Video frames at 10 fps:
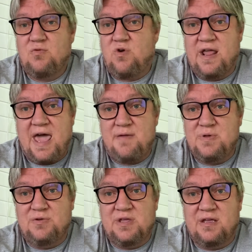running out of
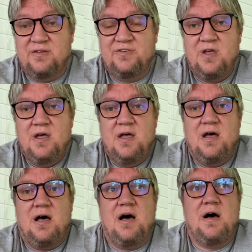buildings.
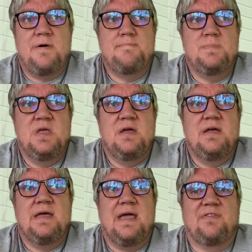It's